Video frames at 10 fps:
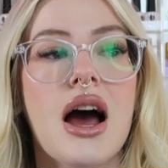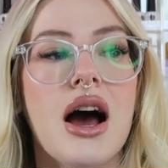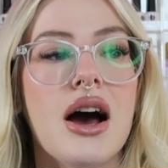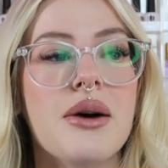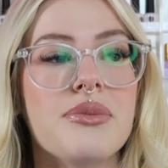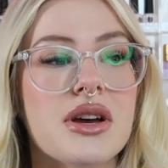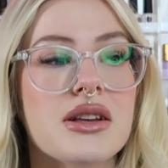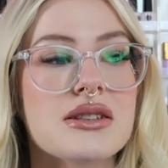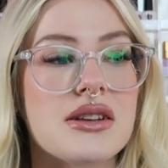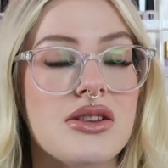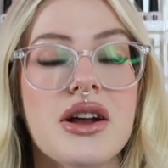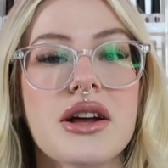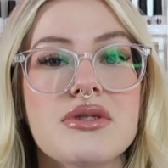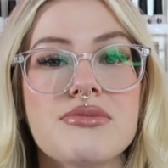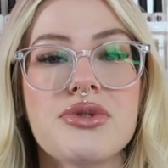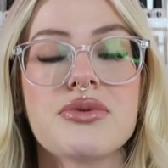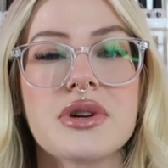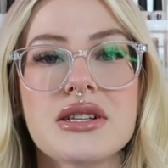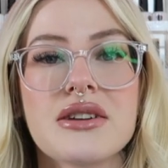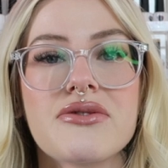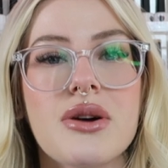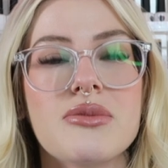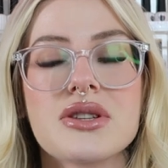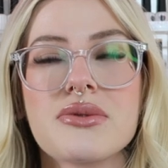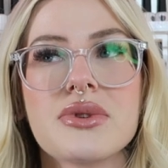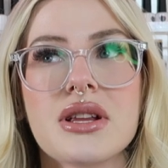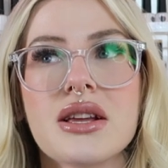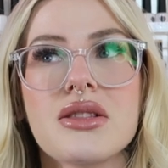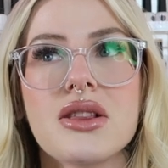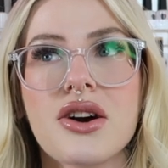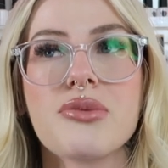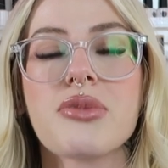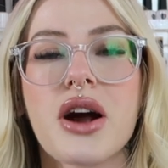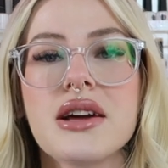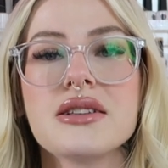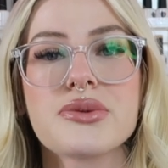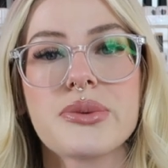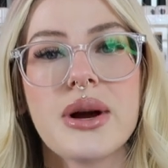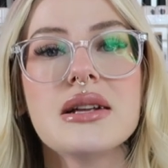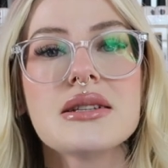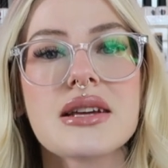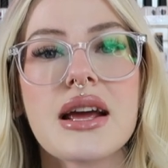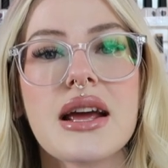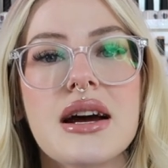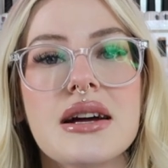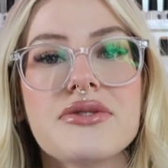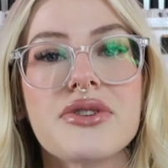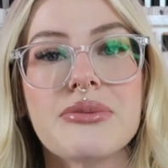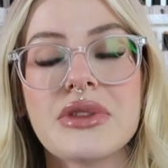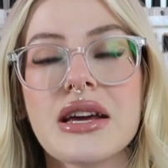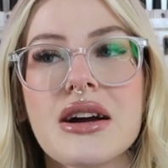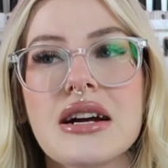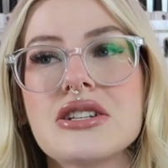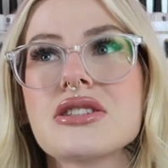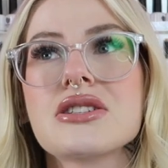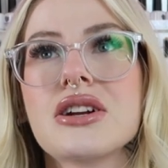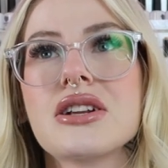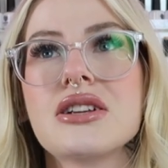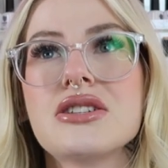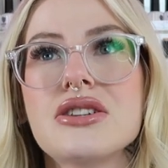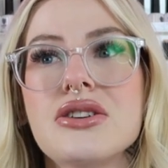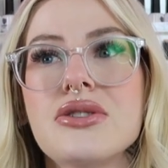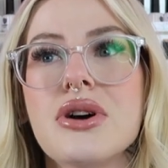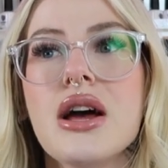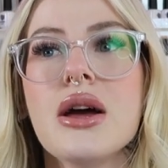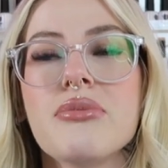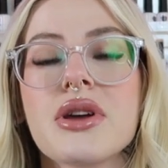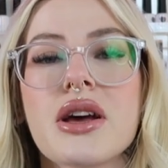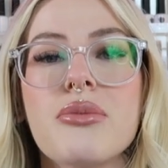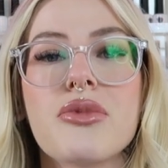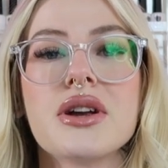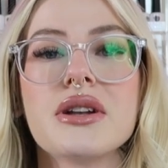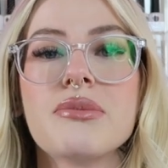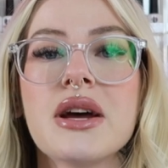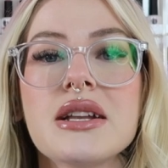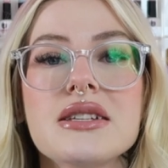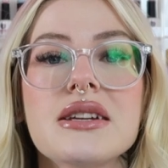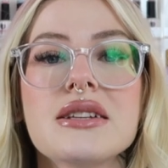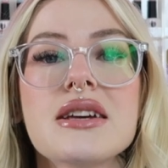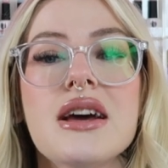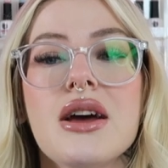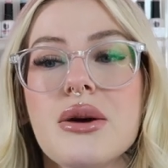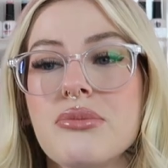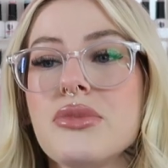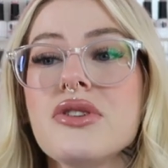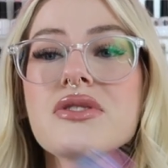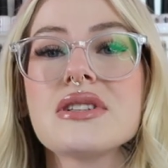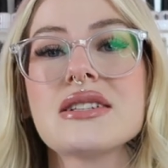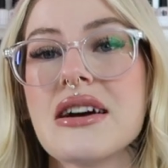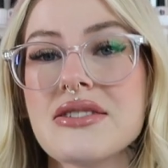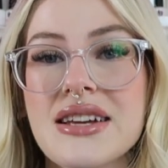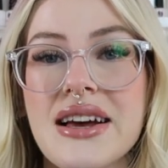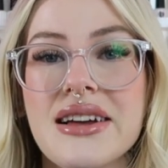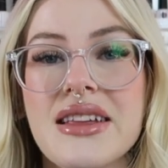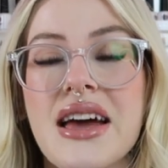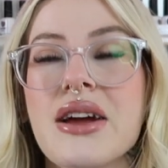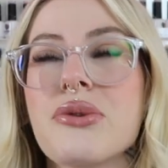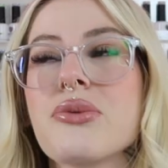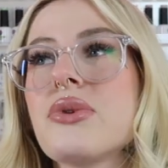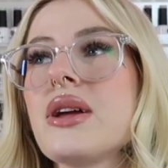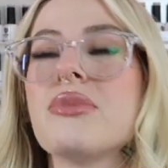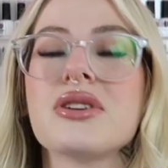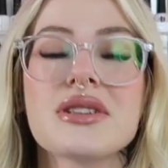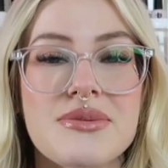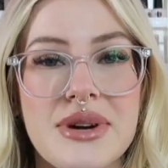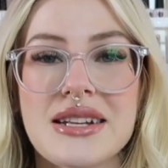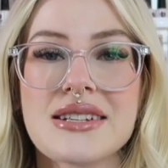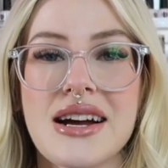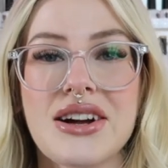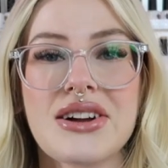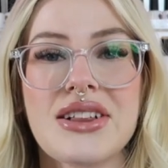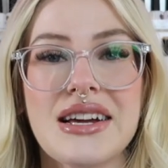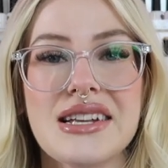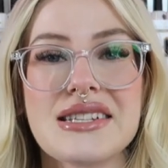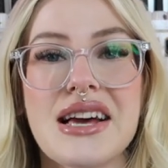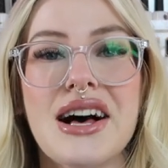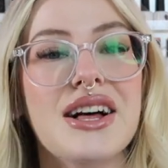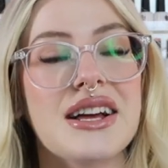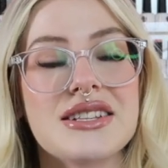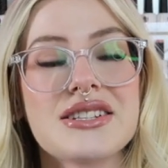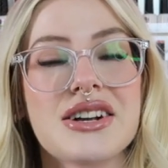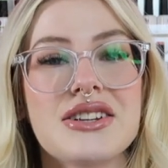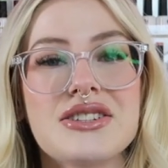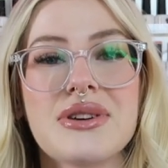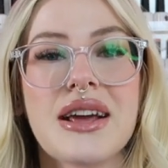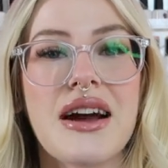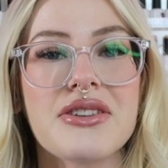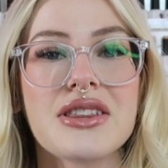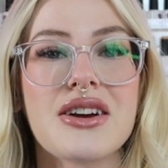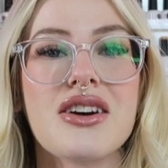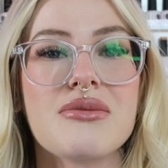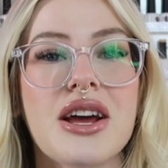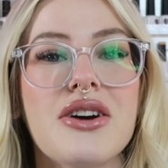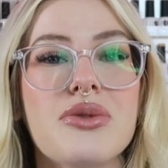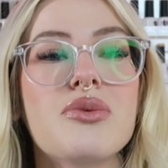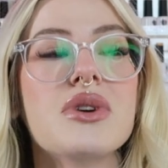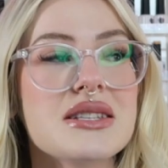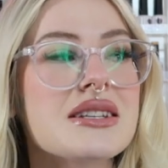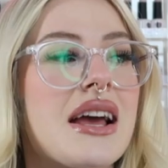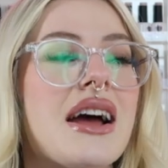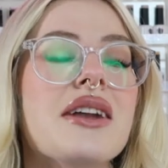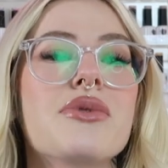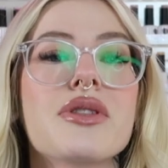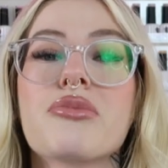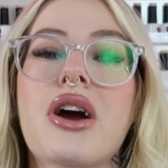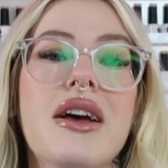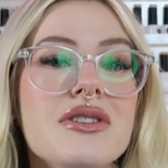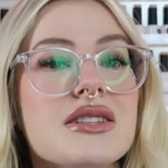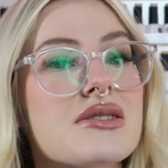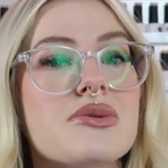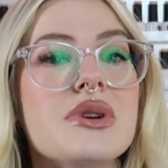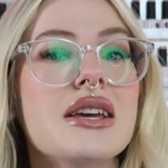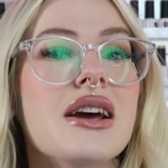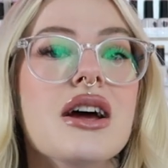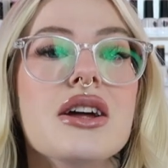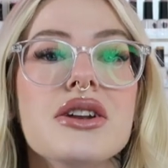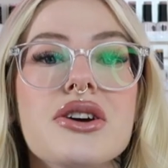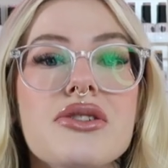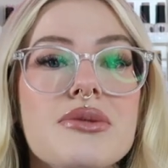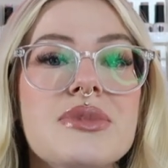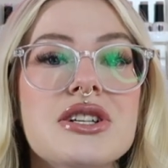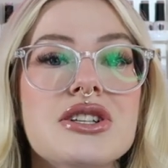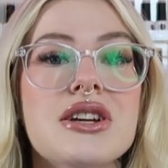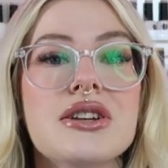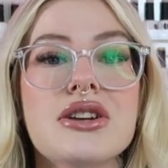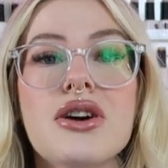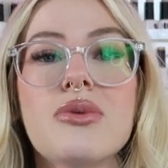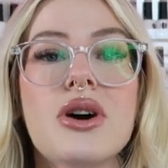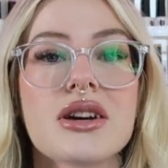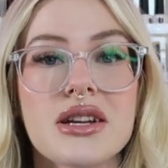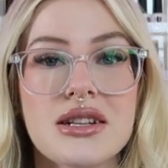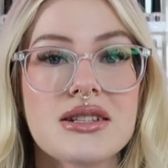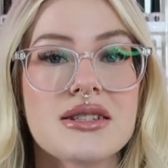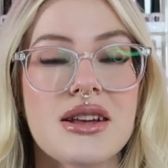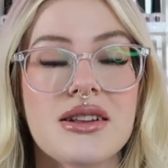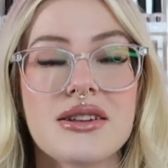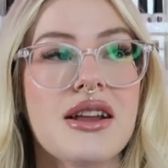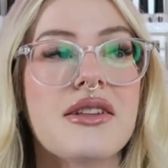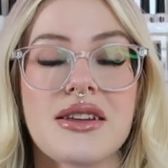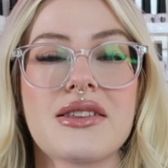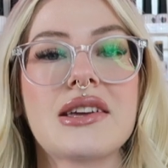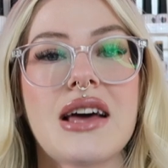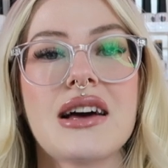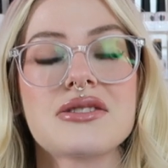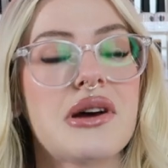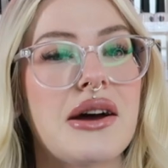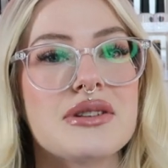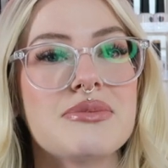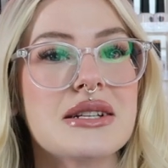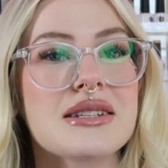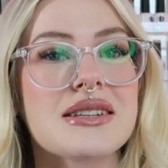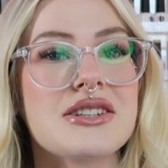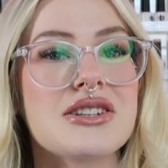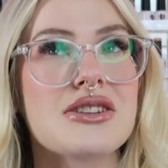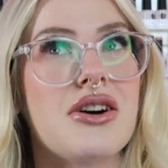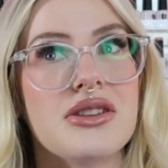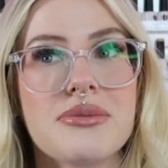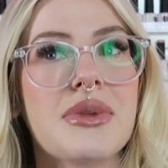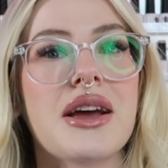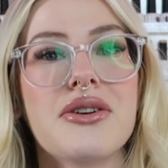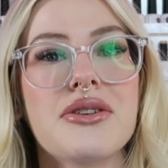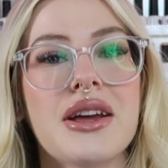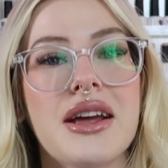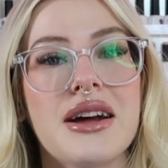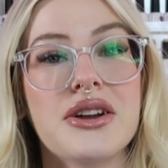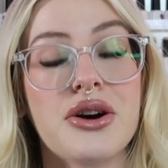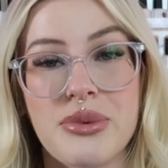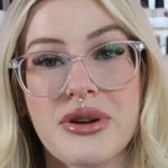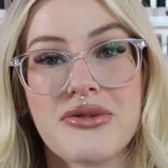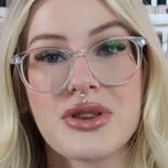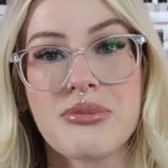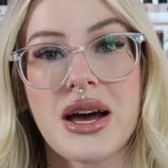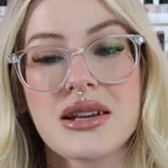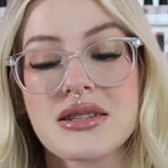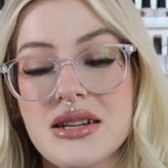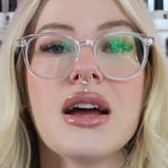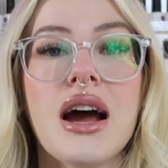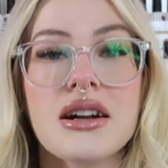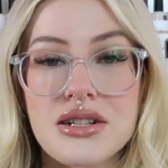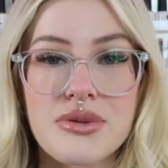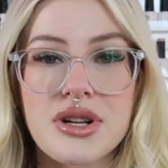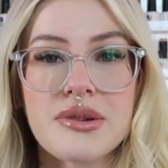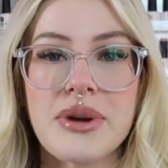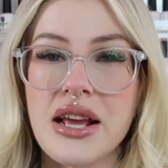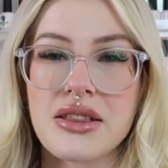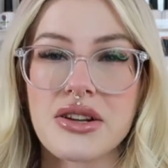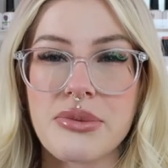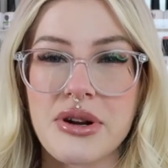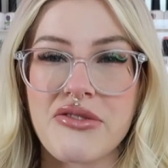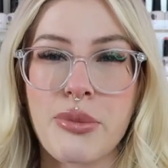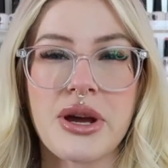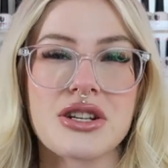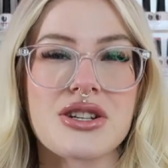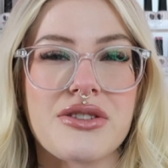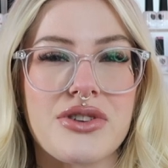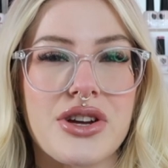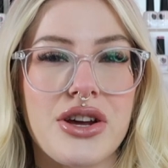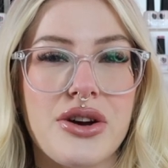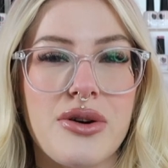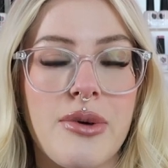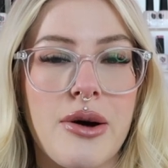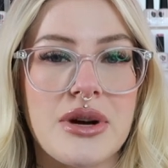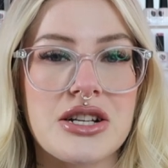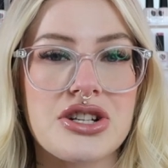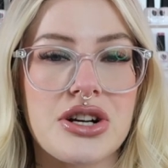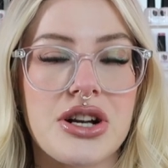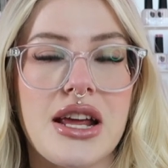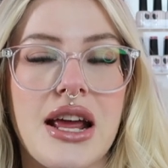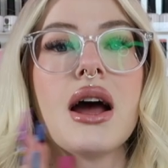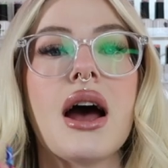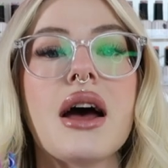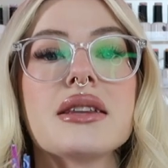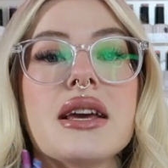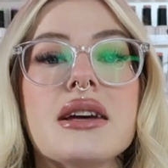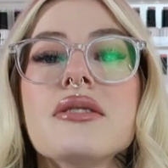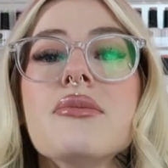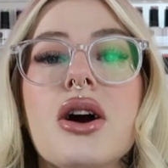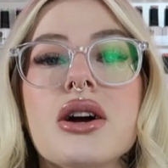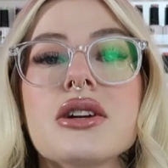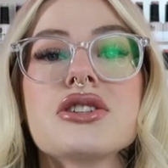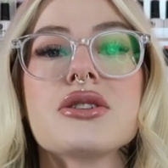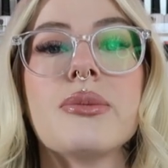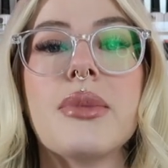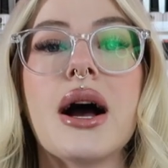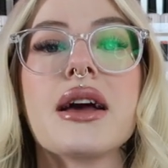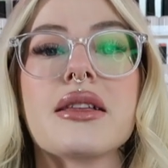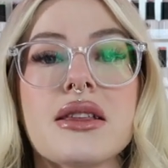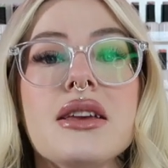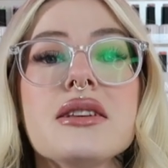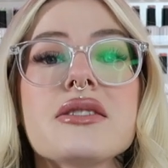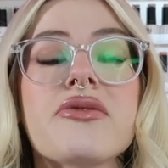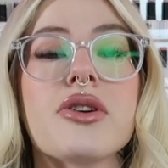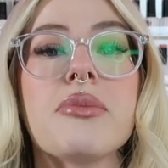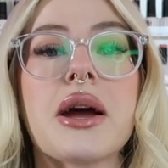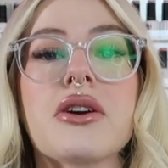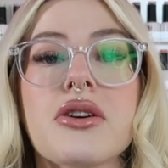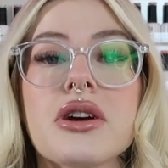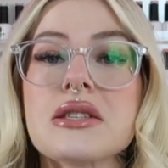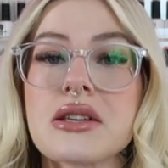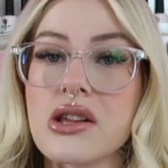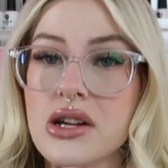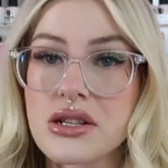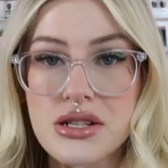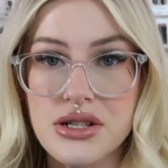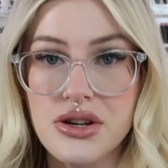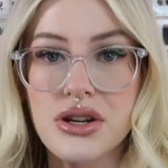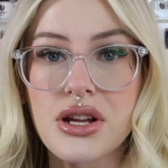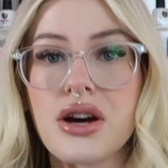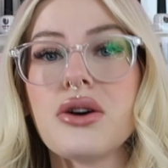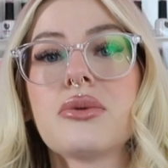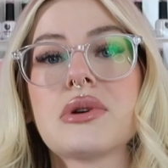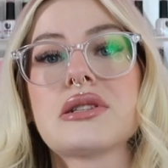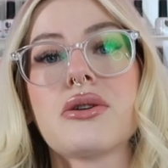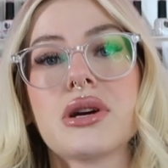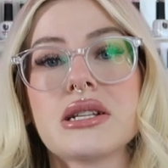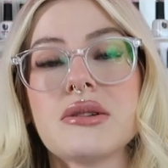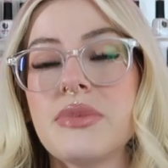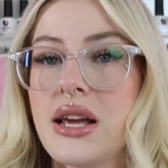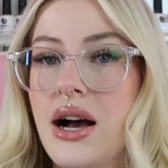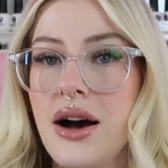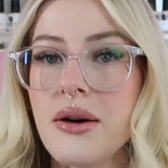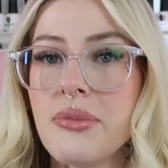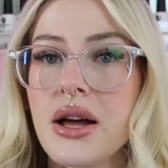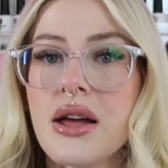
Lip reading: The salon I was booth renting from was a really low price rent, and from there I just started to become more independent, moved down to LA, rebuilt my entire clientele, and started doing everything on my own once again with a private suite, no commission, no walk-ins, nothing like that. So I was basically just all on my own and hoping for the best. I just wanted to paint a little bit of a picture for you about my journey. At the end of March, my lease for my current salon studio was going to be up,